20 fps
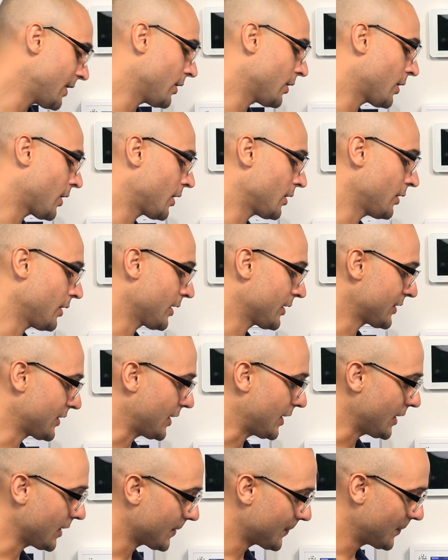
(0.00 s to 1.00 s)
Telguard looks
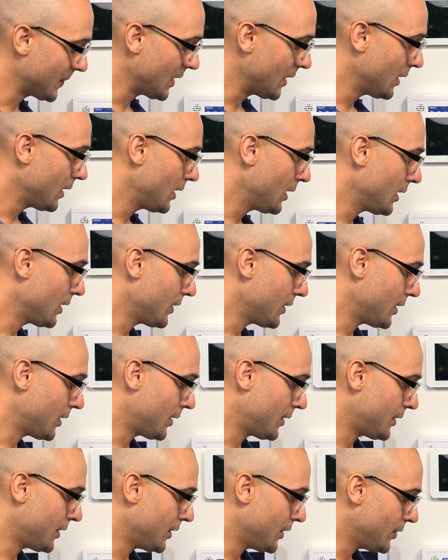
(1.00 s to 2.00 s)
like.
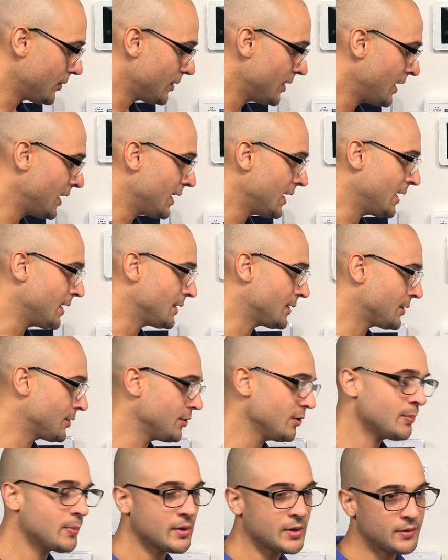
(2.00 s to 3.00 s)
The unit, it's
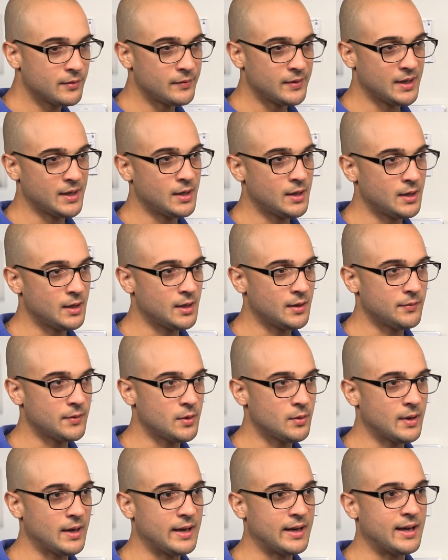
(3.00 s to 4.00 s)
super convenient if
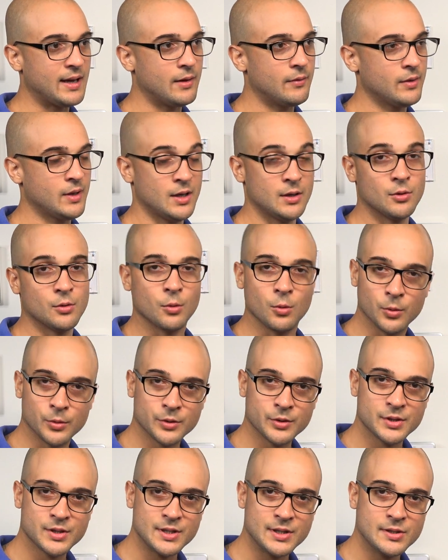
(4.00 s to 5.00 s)
you have an
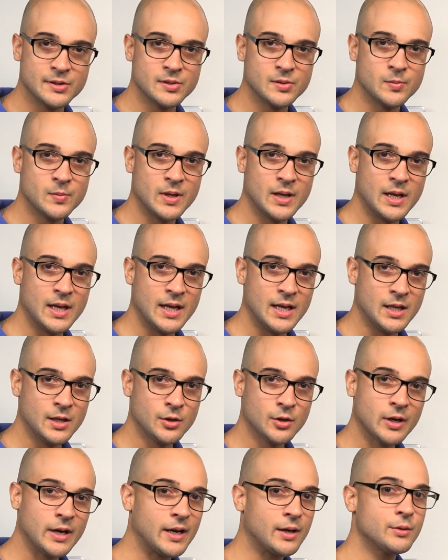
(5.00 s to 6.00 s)
older system
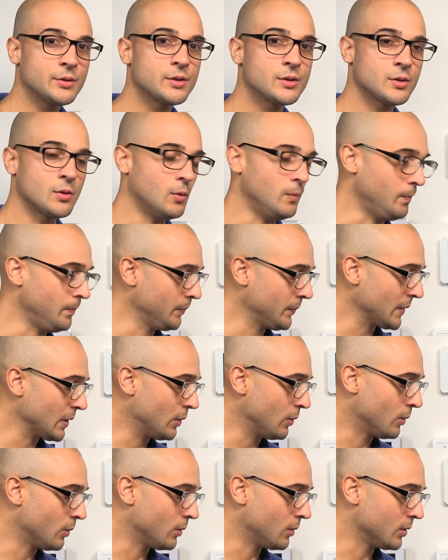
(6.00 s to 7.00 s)
in your house
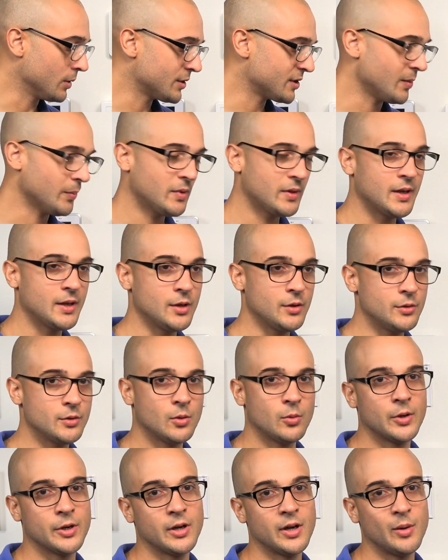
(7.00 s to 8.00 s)
or something that you
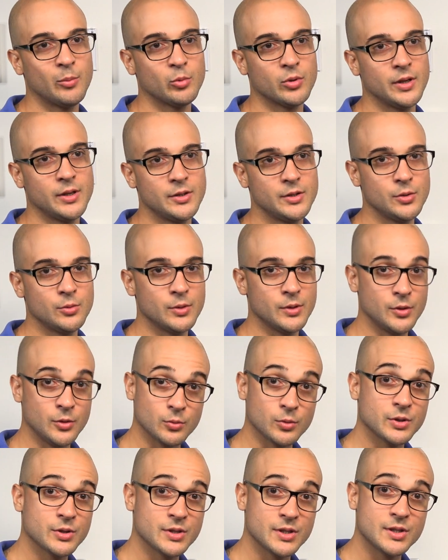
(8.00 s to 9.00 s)
don't want to upgrade to a
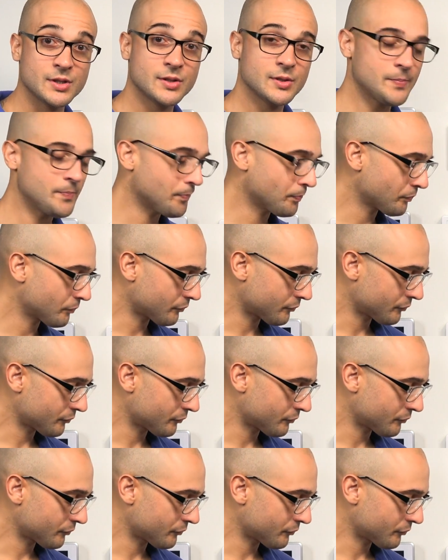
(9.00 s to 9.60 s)
newer system